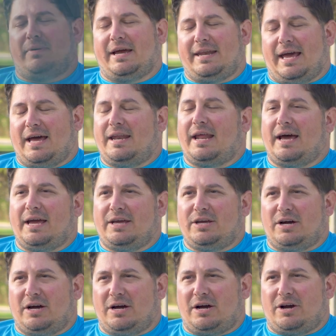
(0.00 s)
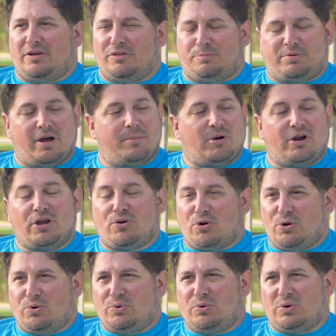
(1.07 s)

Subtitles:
My dad and I are the primary crew.